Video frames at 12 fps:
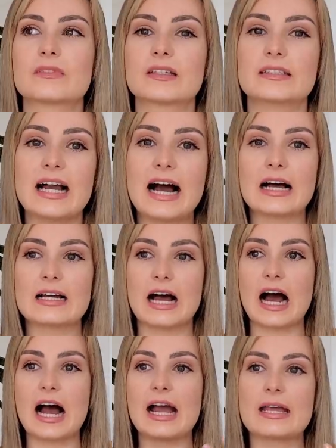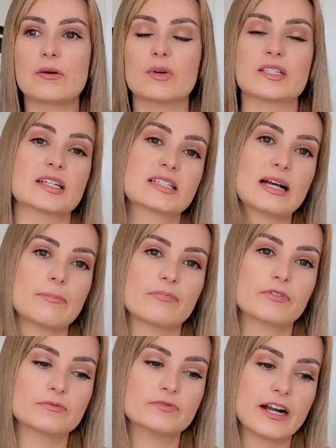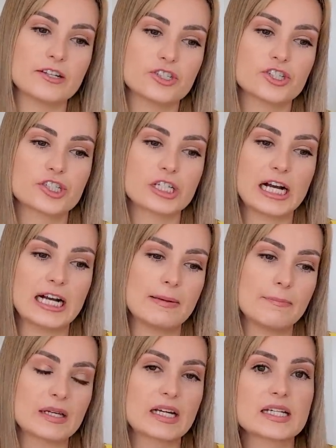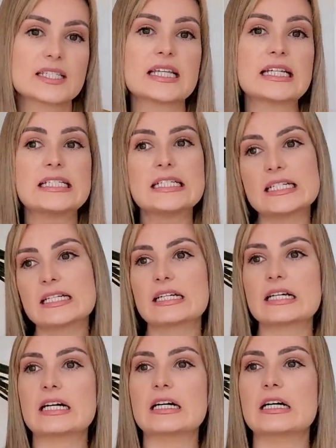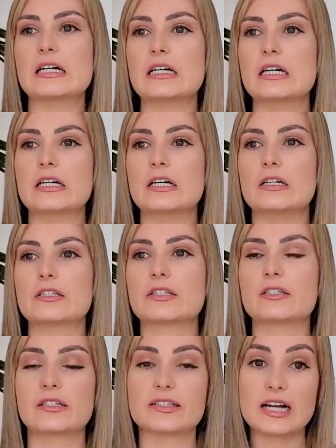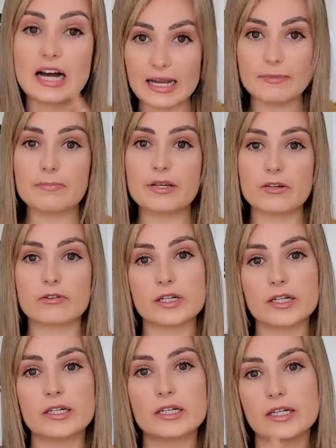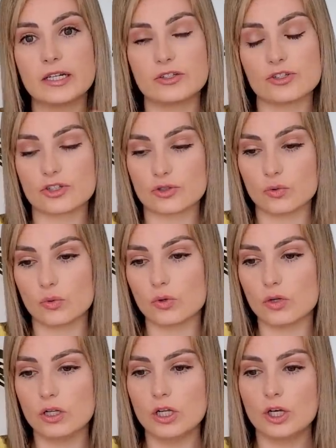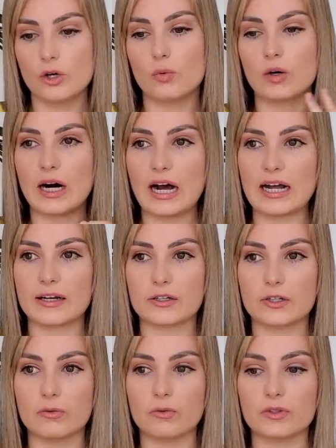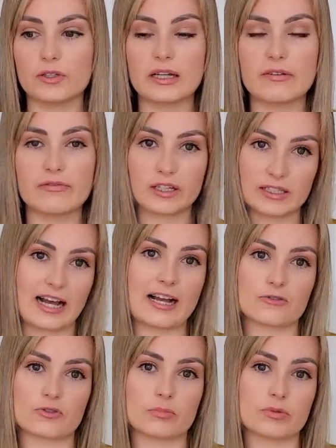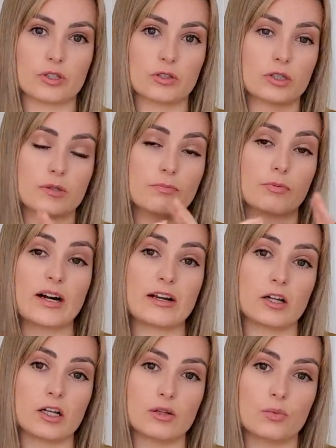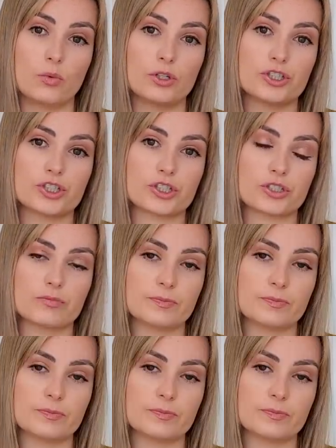Yeah, I was exempt from French because they needed a time period in school where I could leave the classroom to learn Braille, which